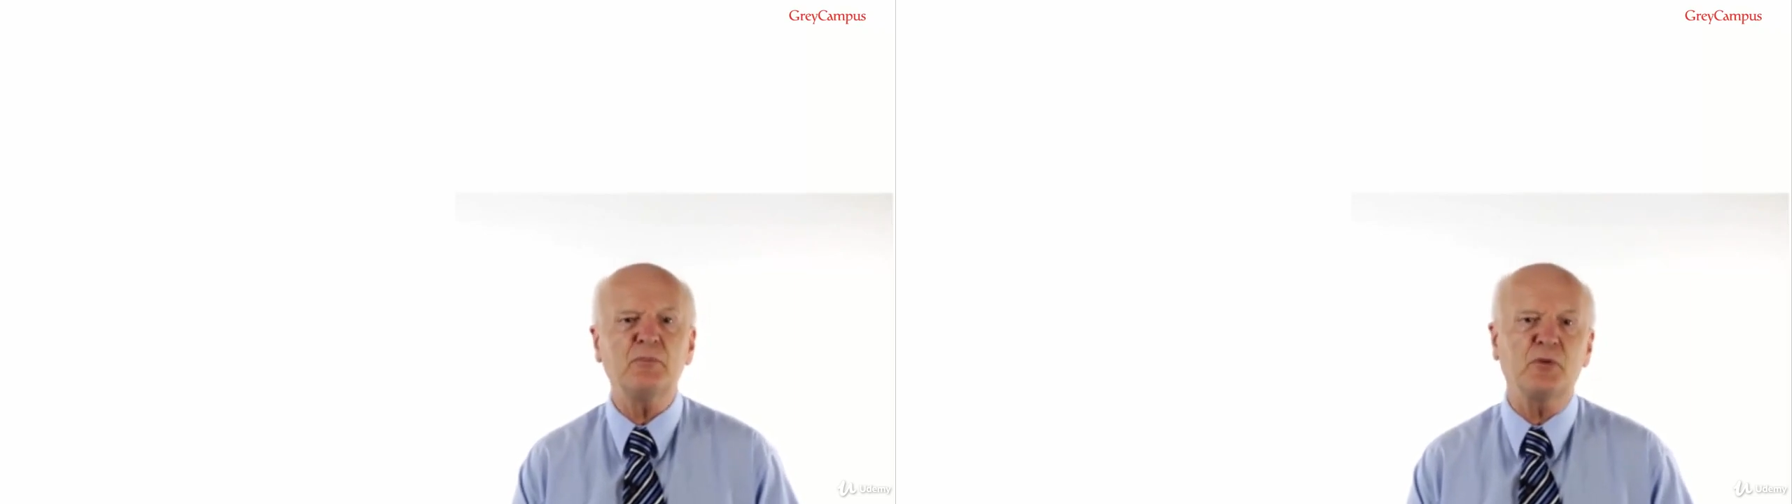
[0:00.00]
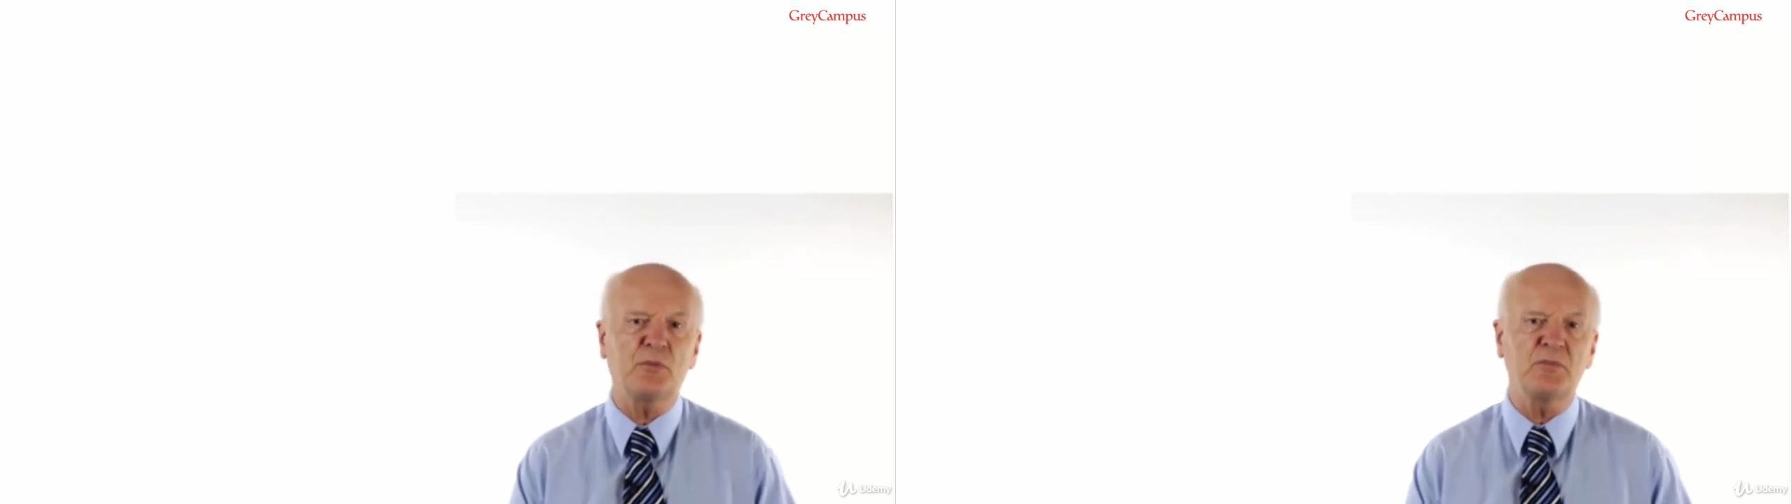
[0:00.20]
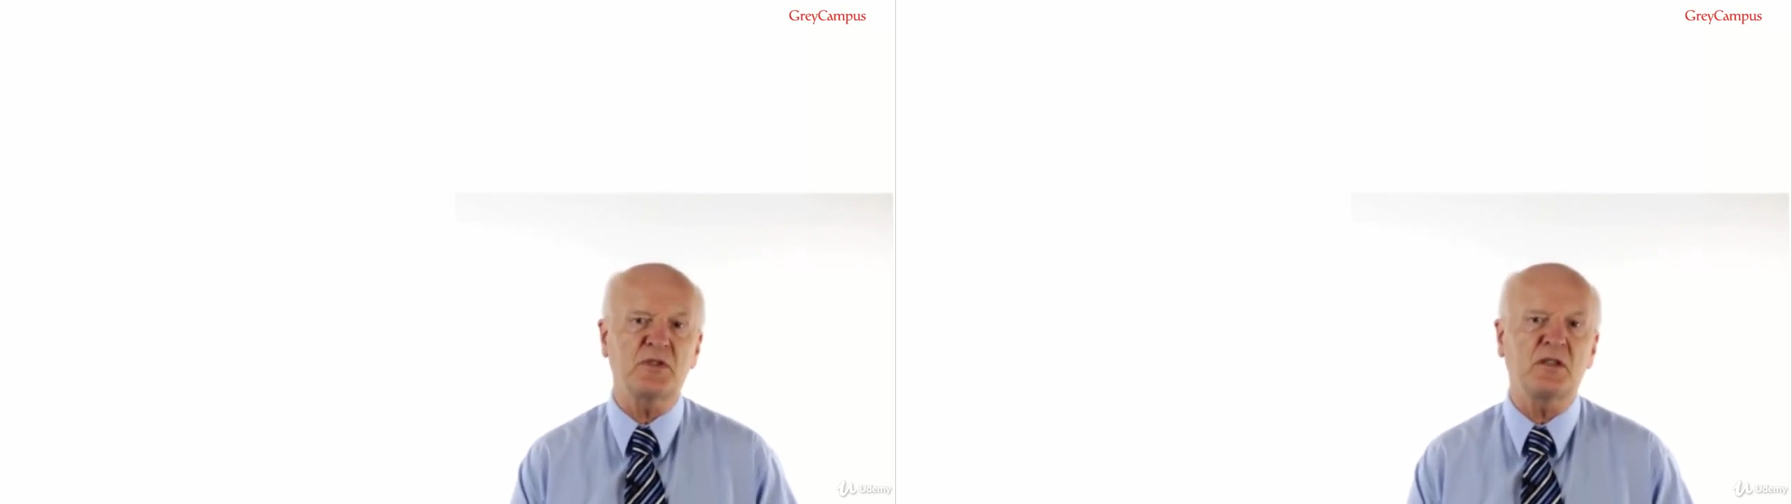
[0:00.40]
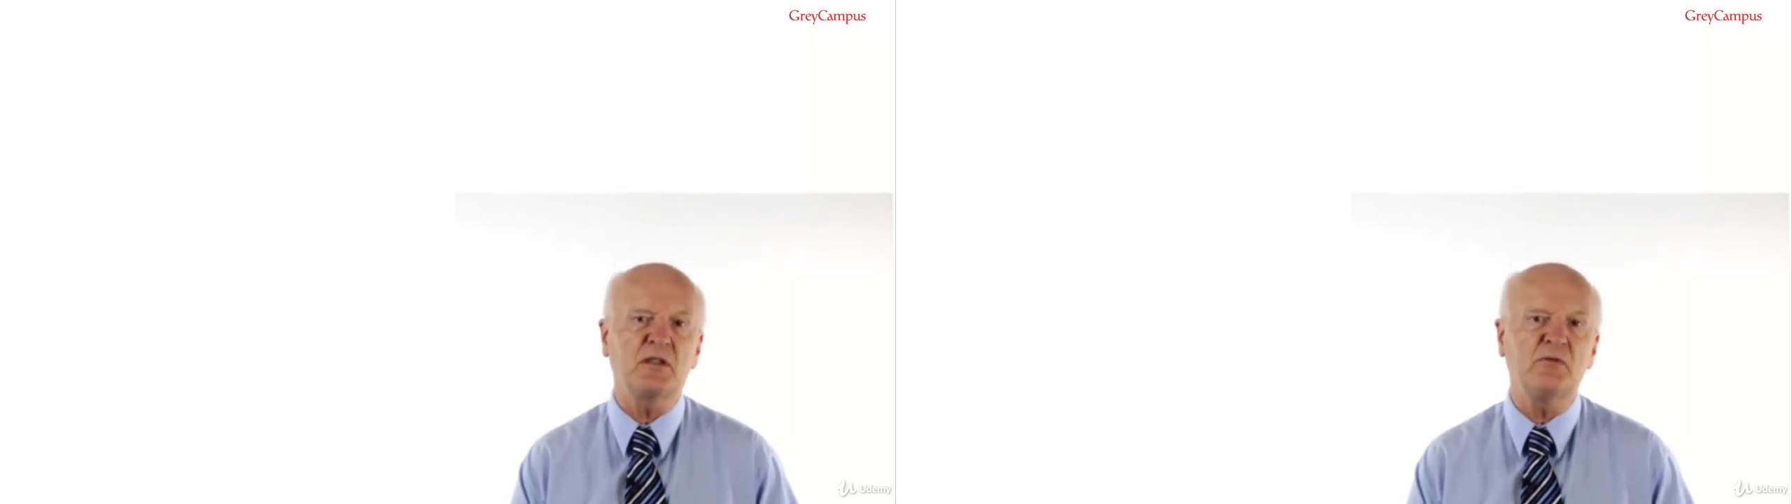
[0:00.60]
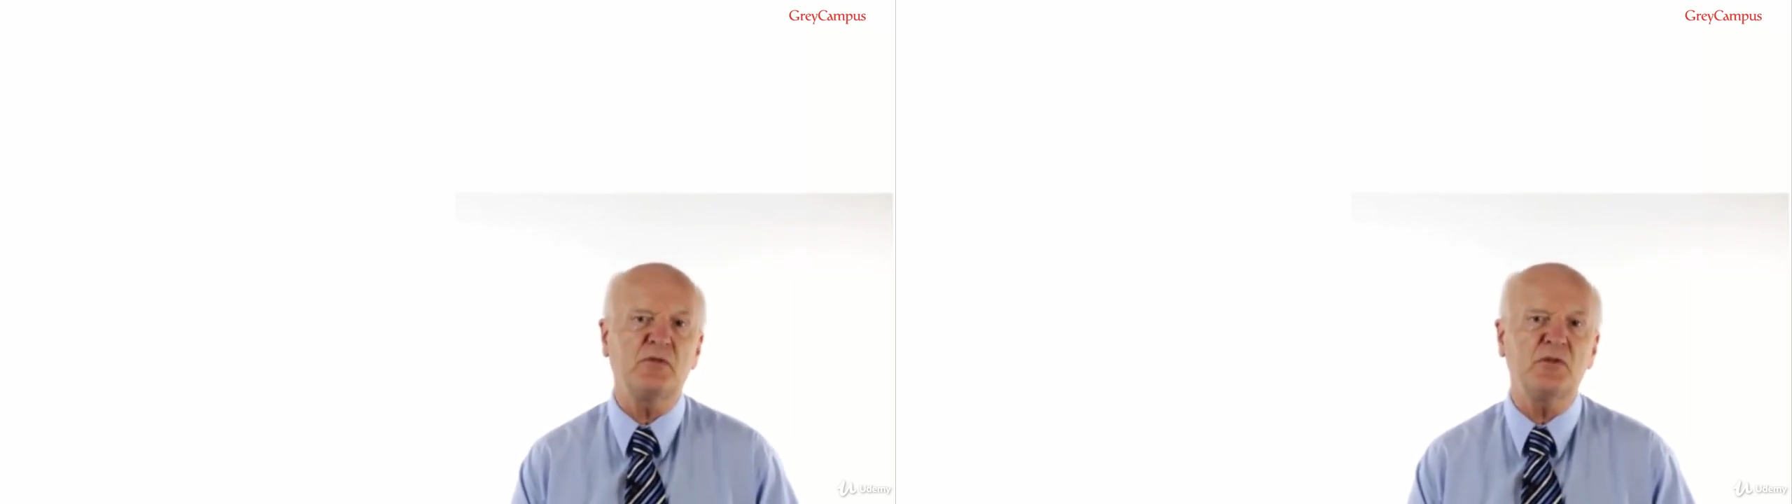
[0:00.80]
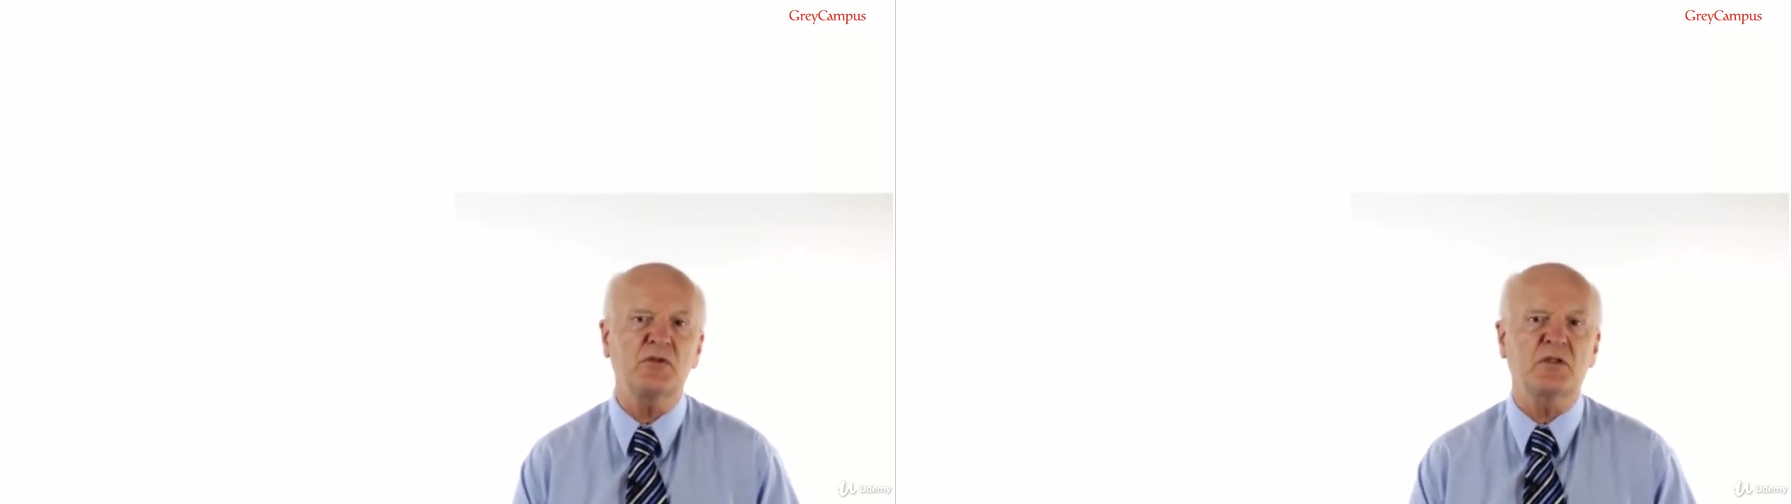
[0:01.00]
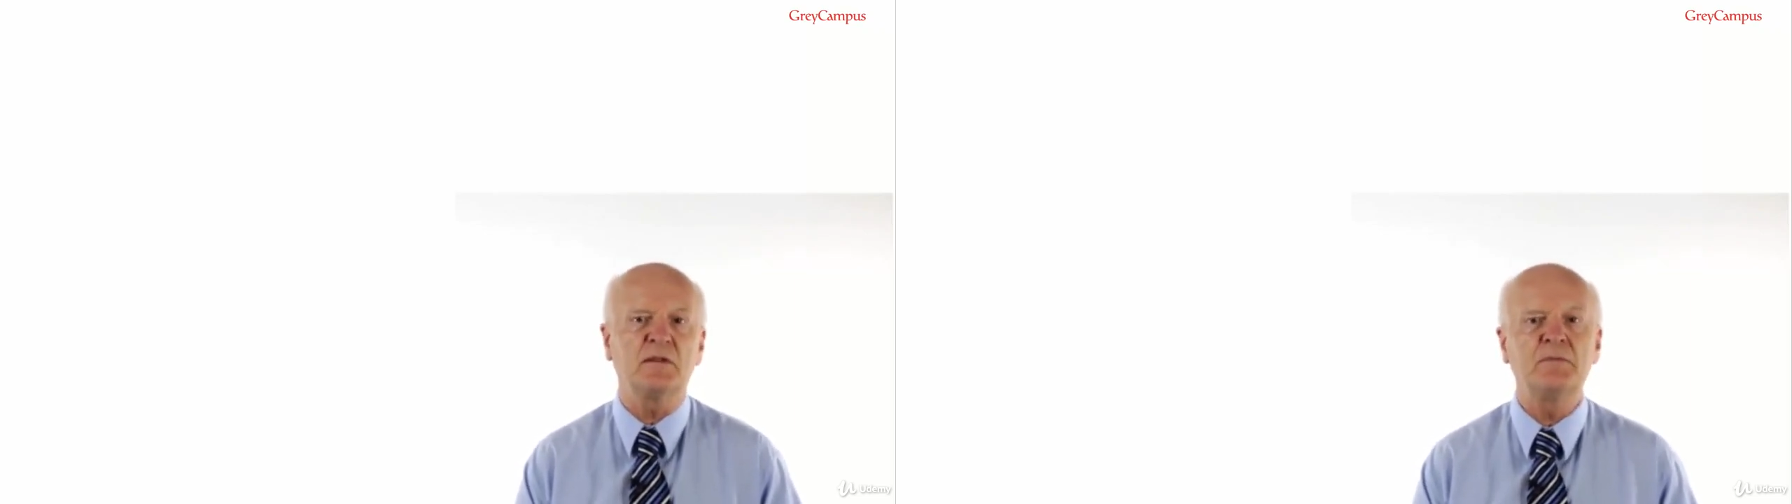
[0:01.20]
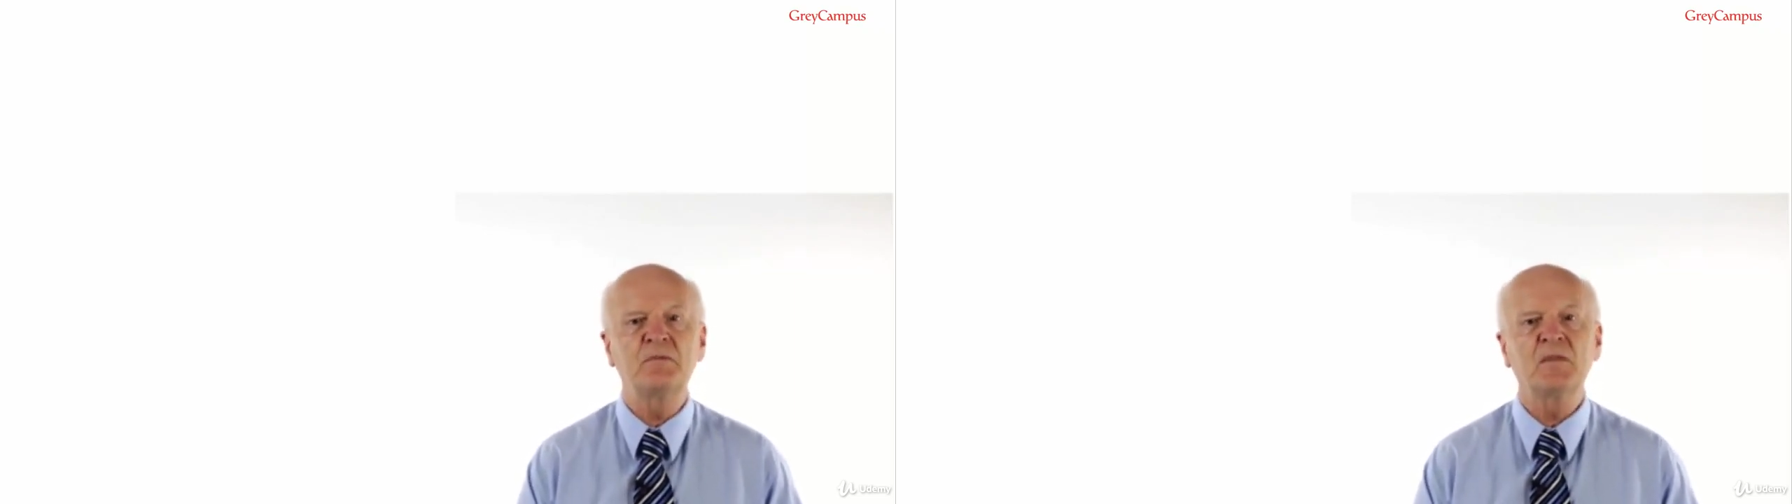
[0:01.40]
problems and confusion,